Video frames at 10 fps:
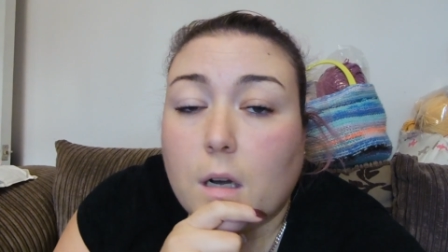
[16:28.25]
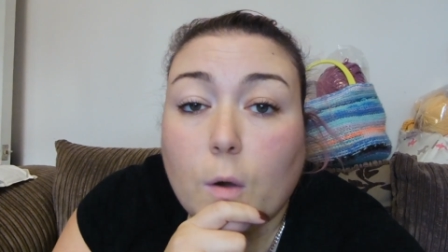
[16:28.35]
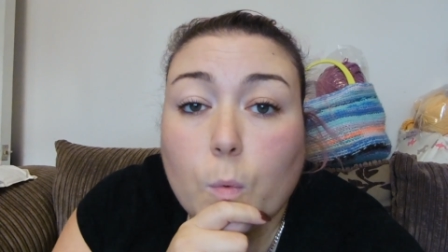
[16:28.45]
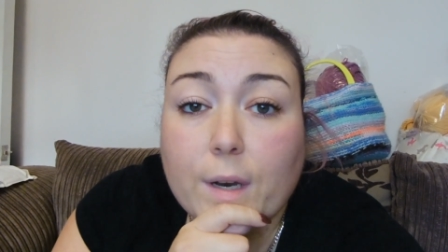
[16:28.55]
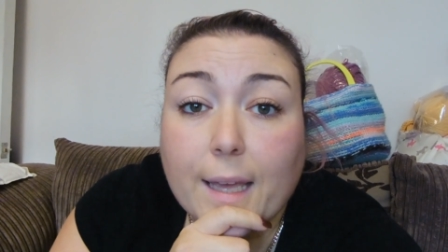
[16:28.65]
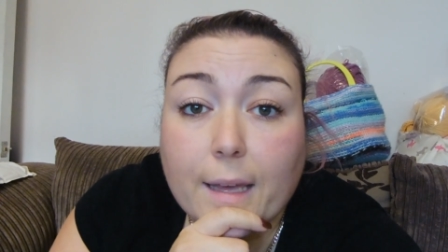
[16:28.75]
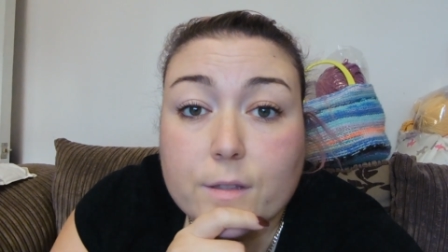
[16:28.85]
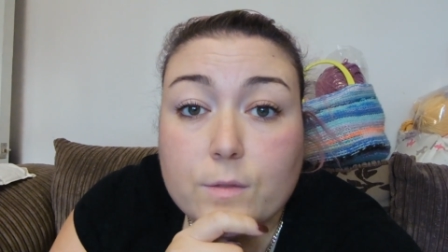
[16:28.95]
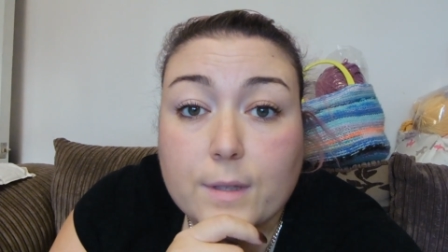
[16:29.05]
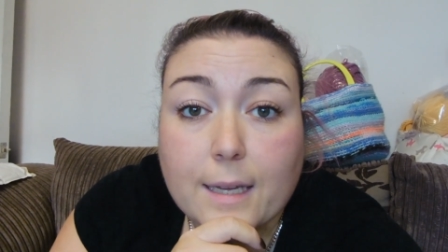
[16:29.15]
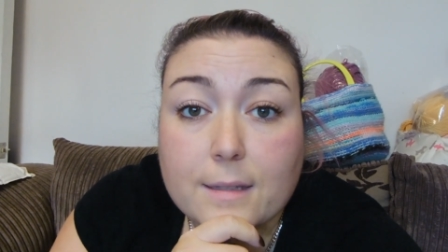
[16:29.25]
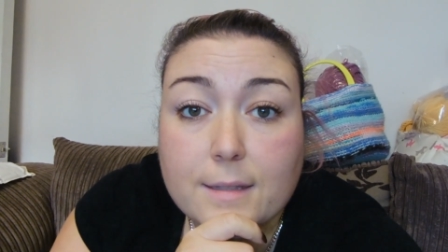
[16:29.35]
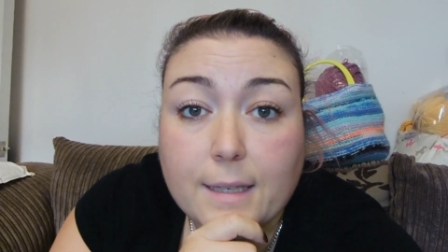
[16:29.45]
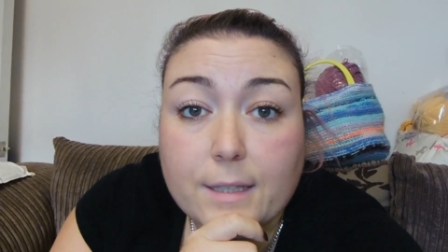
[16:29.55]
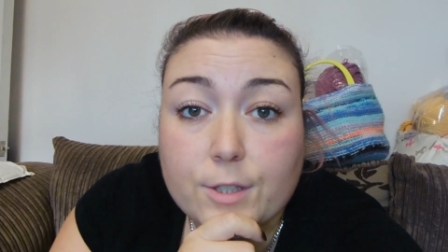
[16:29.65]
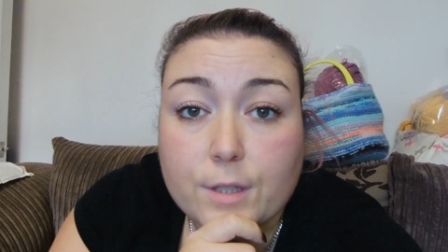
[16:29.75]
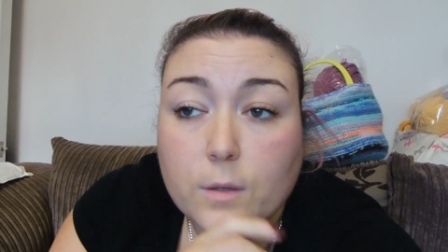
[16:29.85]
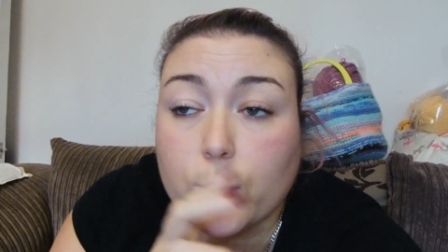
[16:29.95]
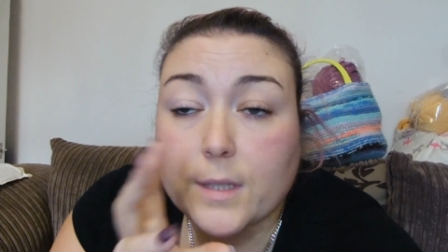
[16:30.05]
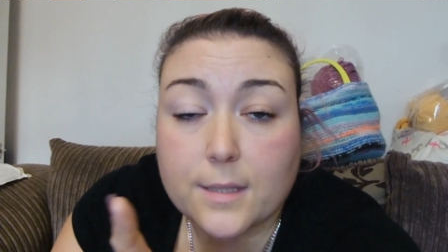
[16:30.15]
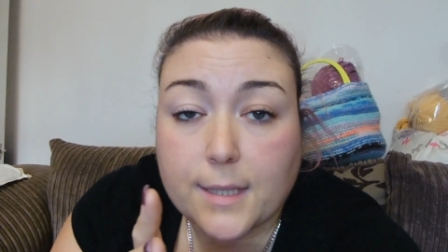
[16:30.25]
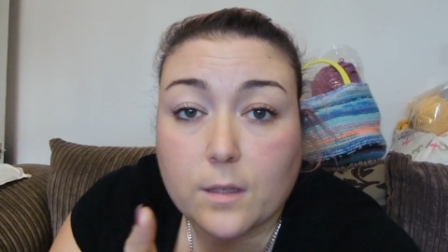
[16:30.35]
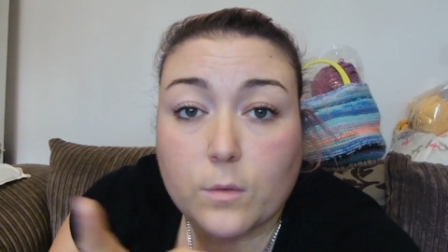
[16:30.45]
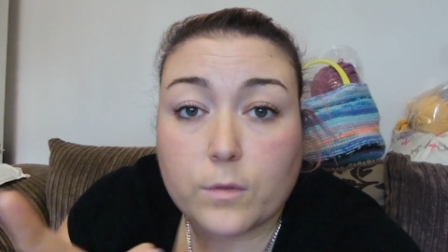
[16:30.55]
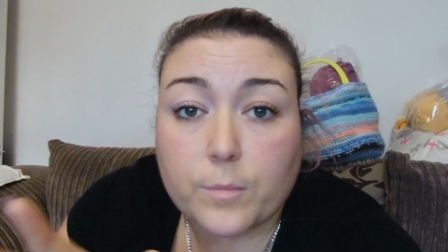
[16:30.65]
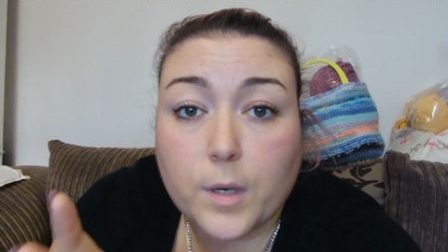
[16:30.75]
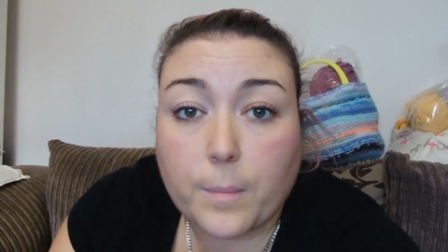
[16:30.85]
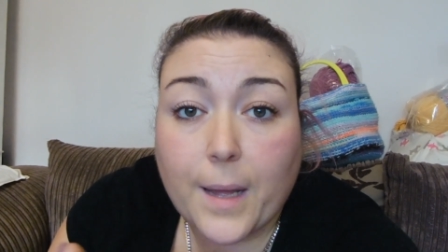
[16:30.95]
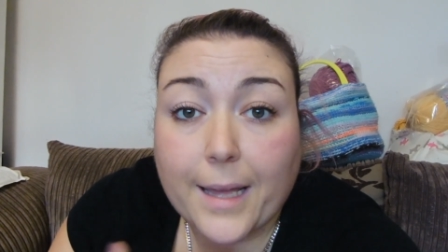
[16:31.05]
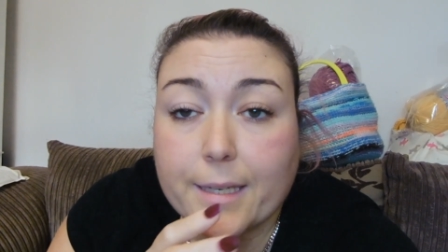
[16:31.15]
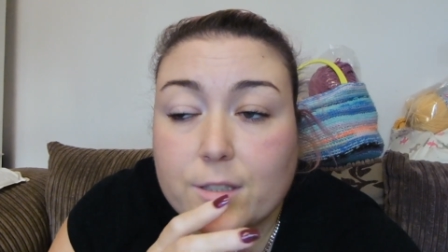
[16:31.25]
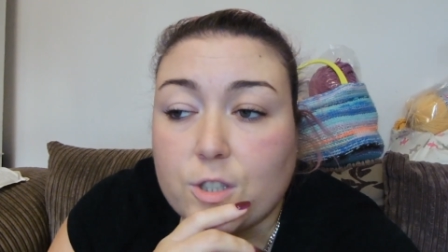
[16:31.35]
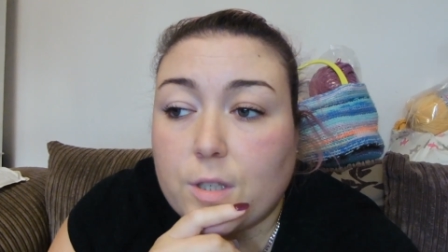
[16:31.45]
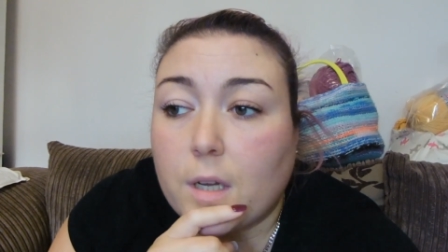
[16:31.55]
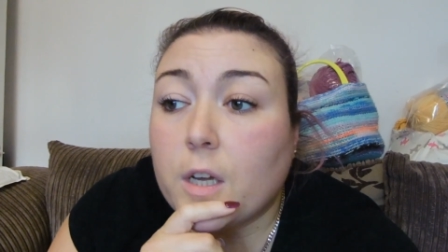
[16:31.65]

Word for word: I want to cancel the cancellation, I want to stick with my package.